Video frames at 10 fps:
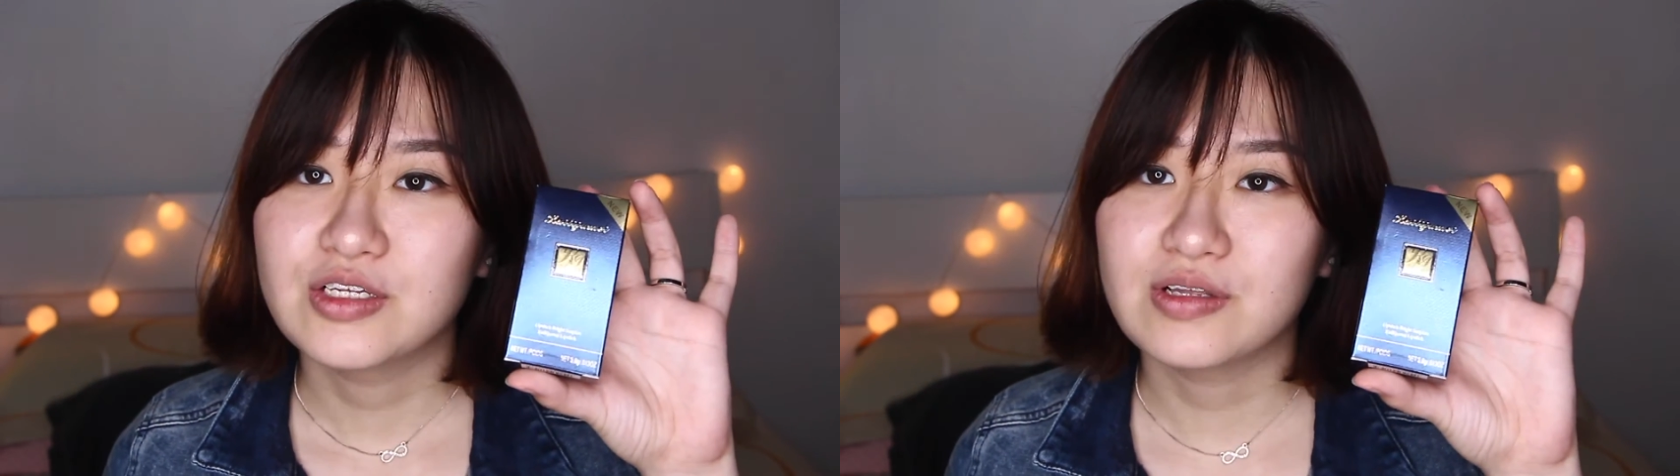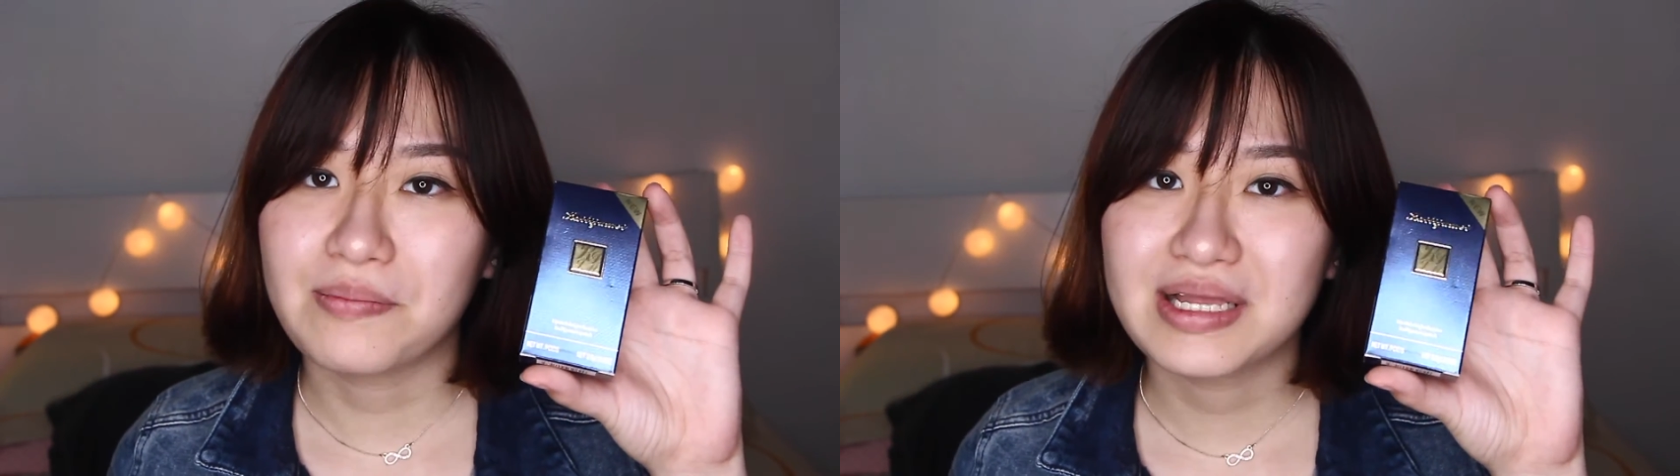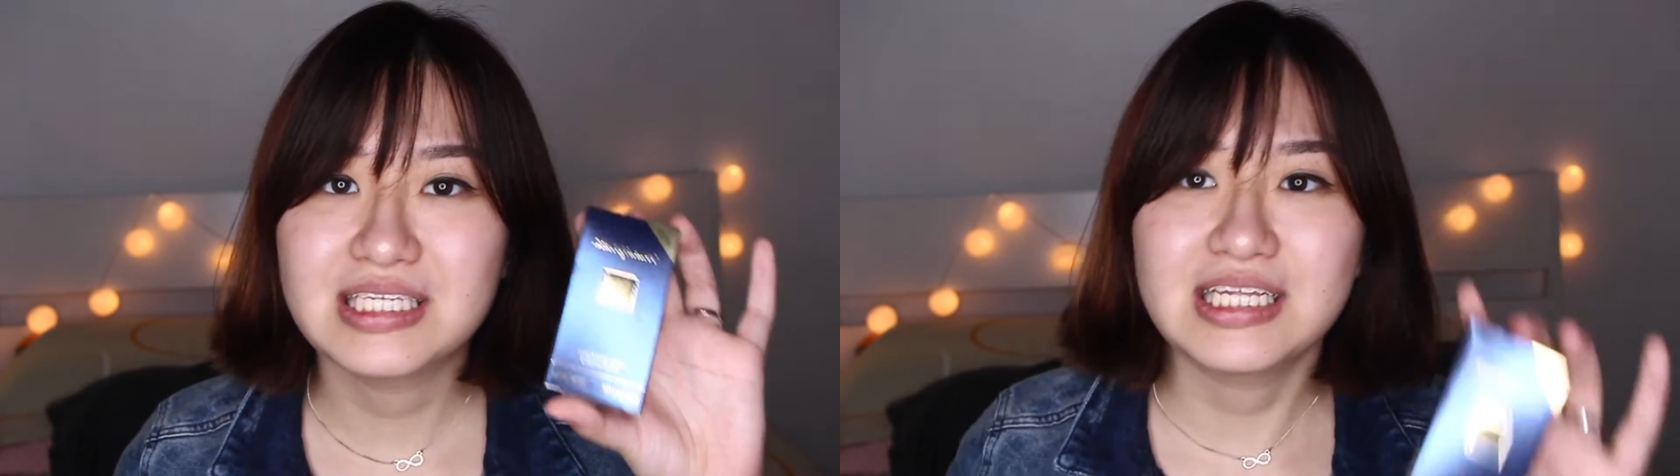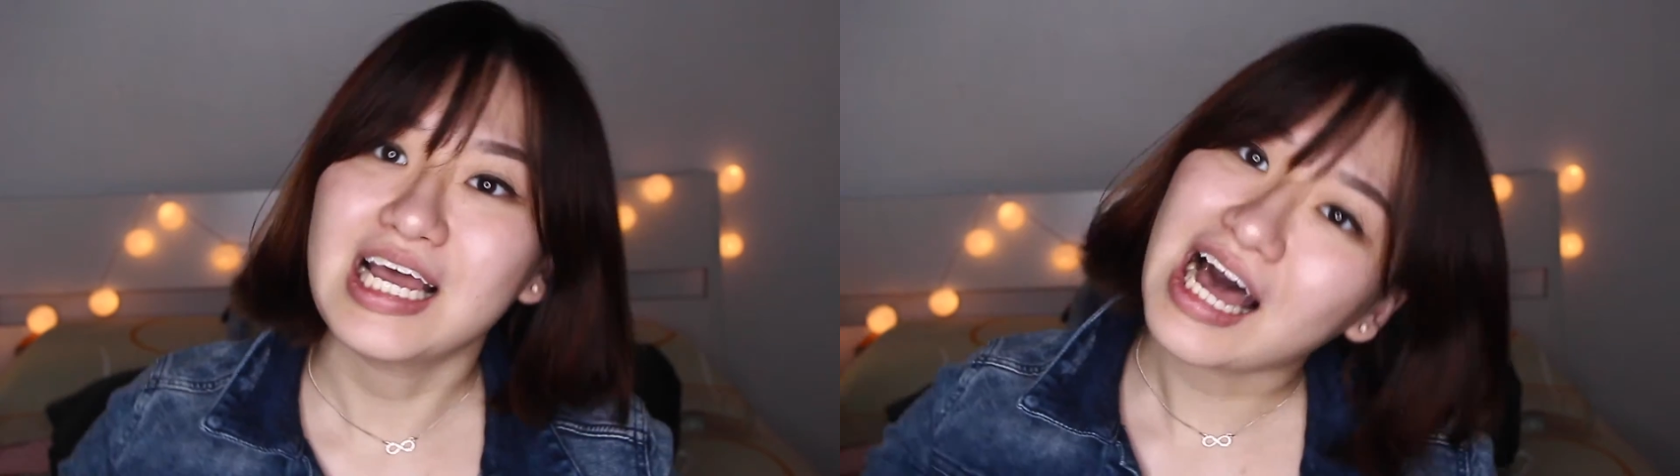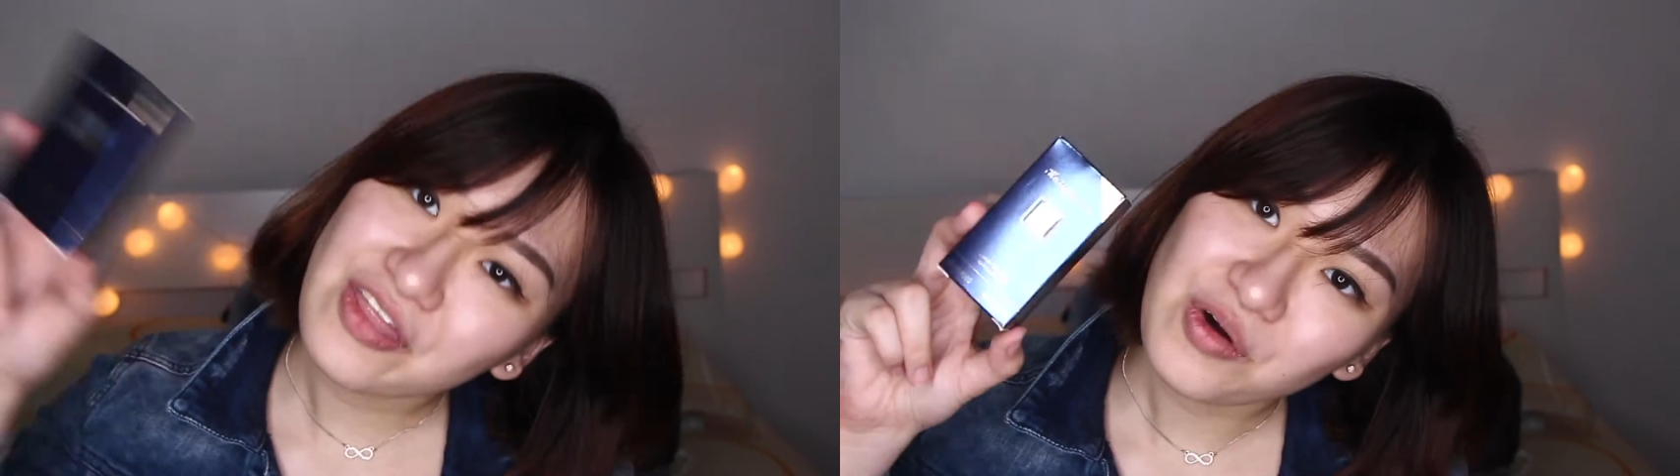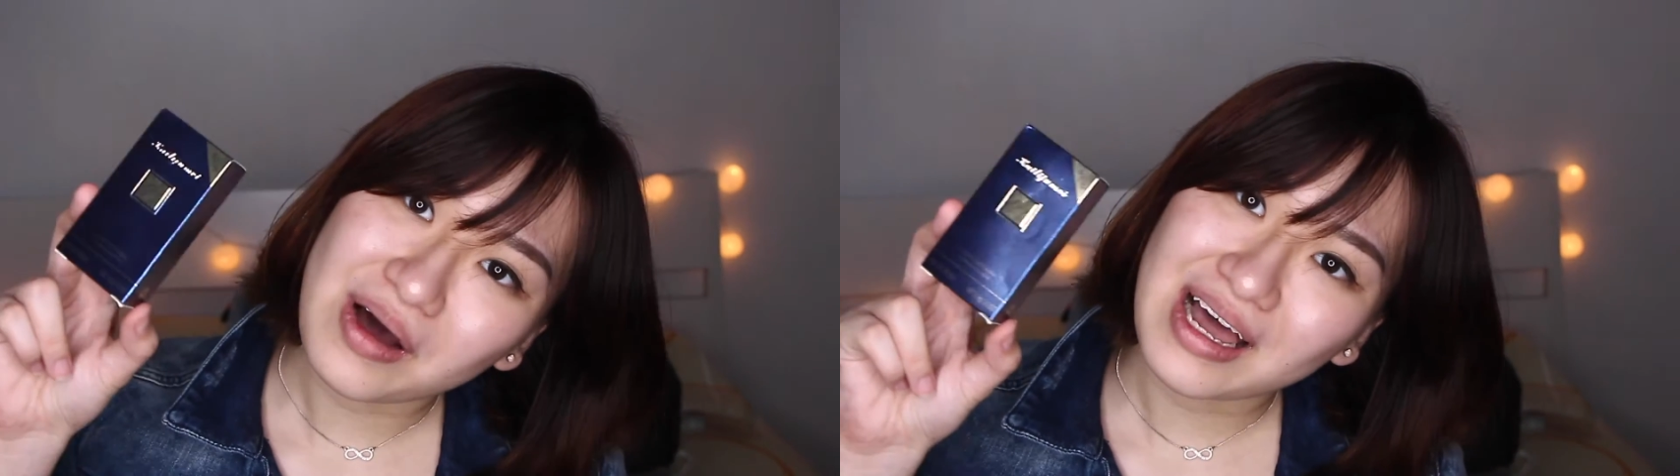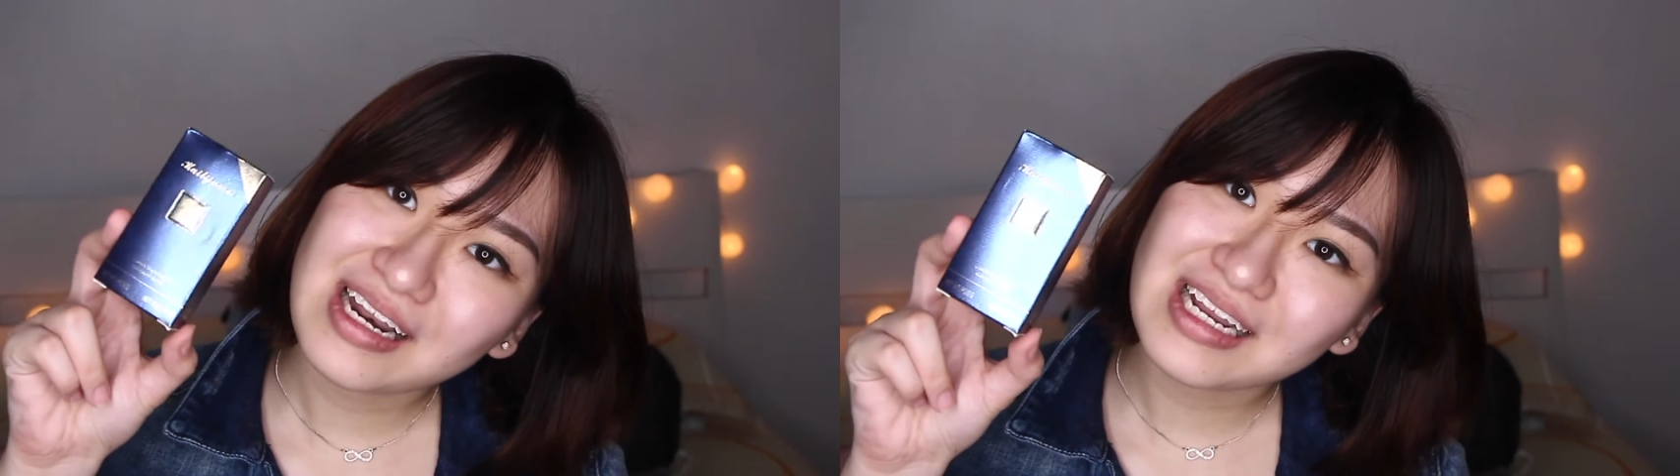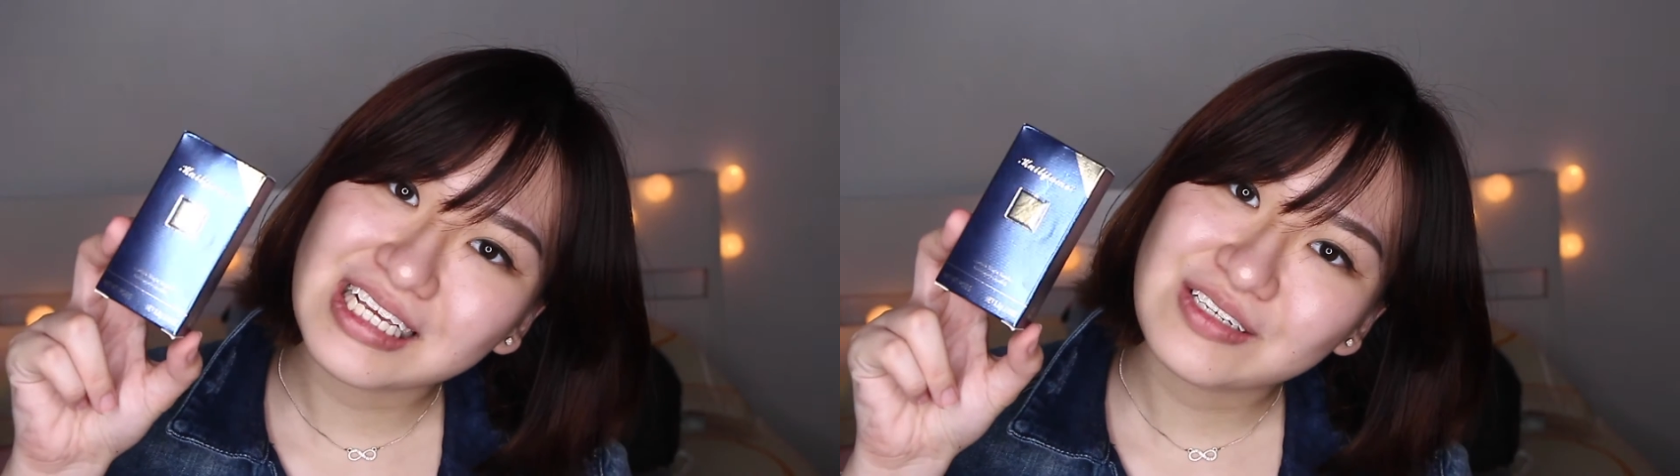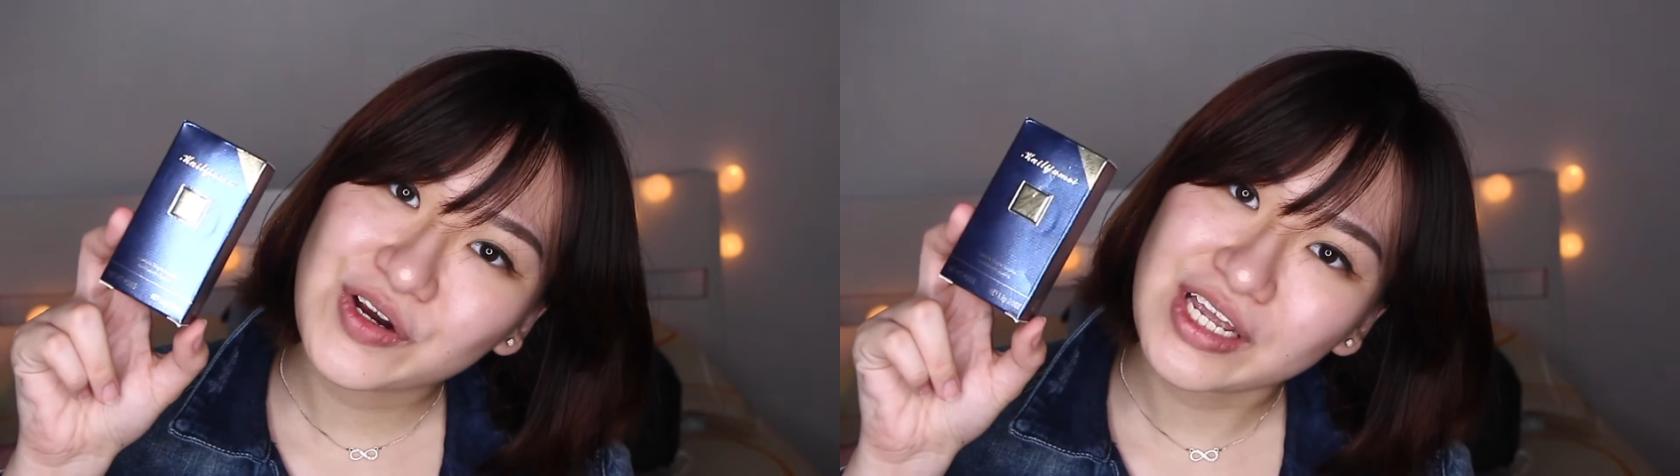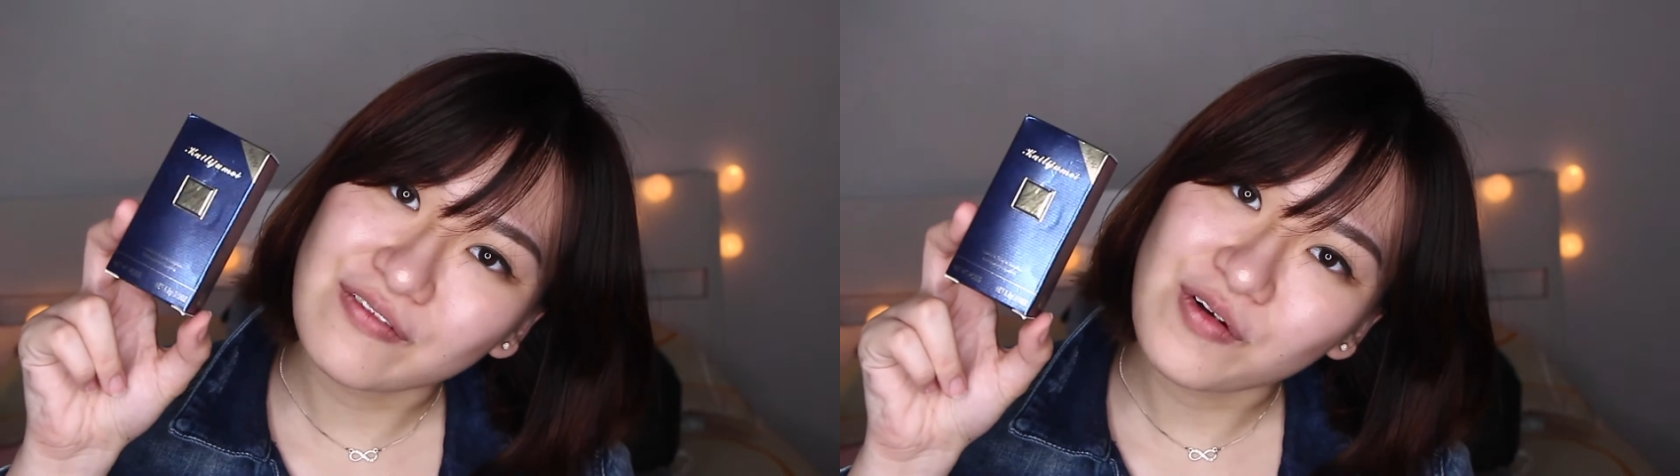so that means the other one is
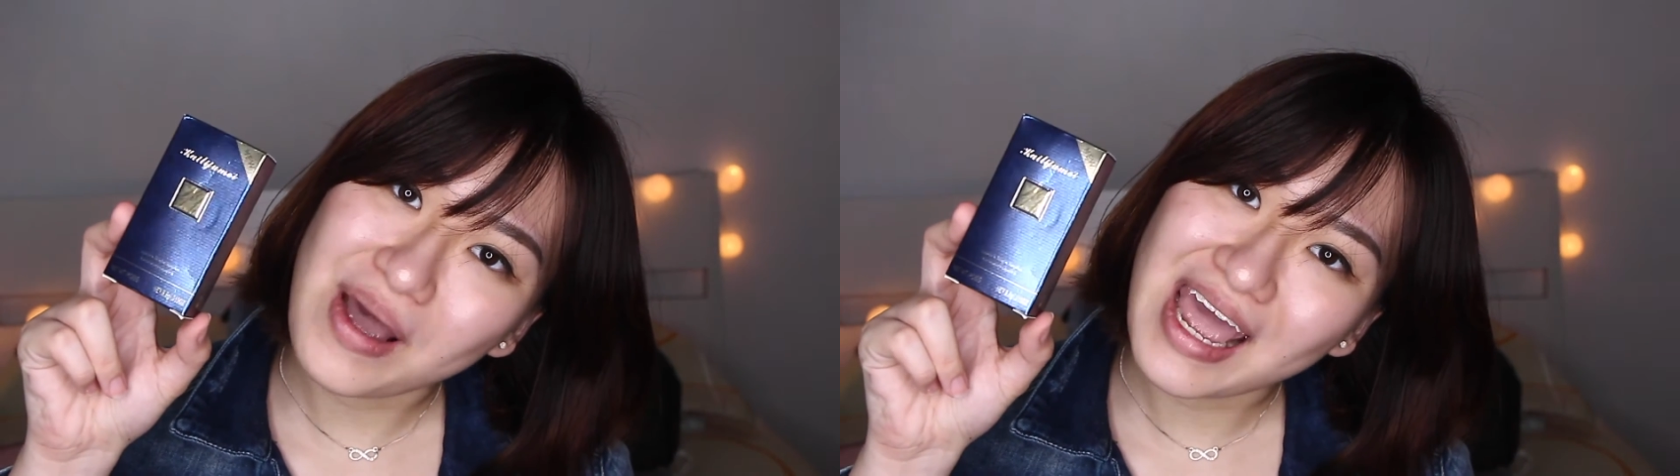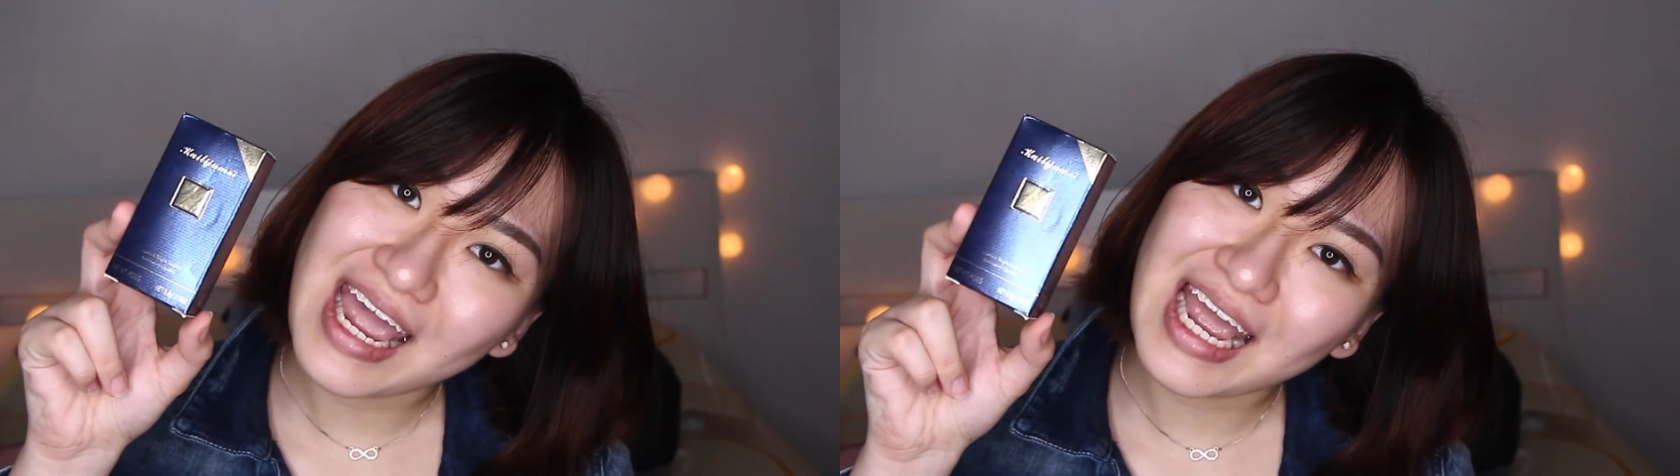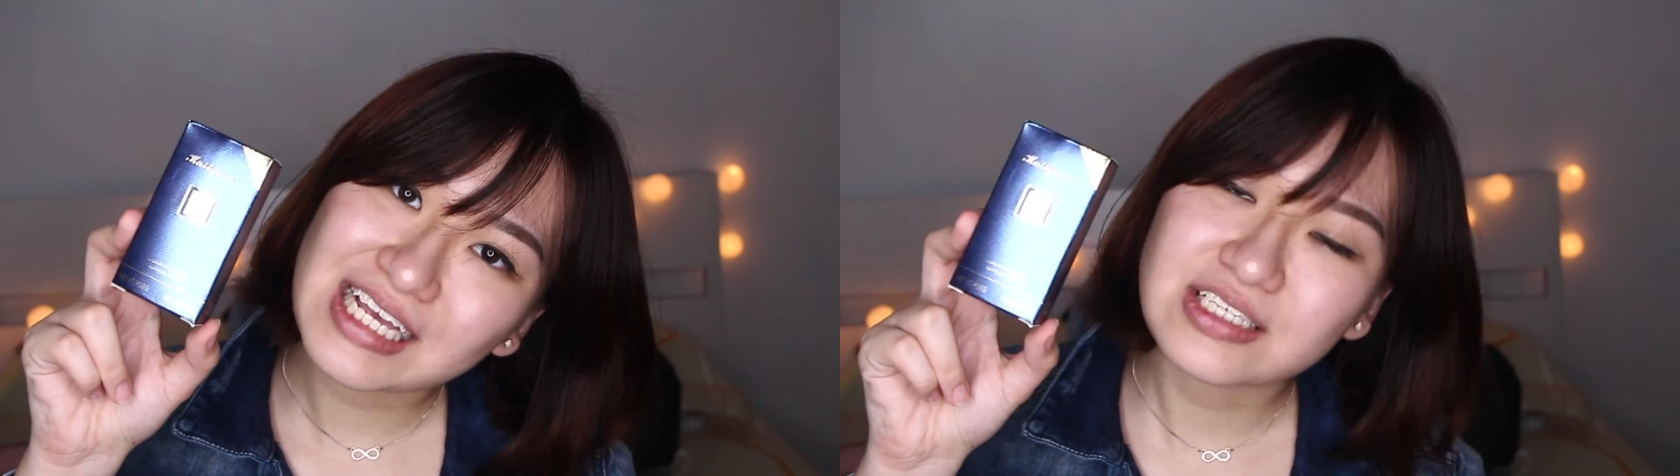for giveaway,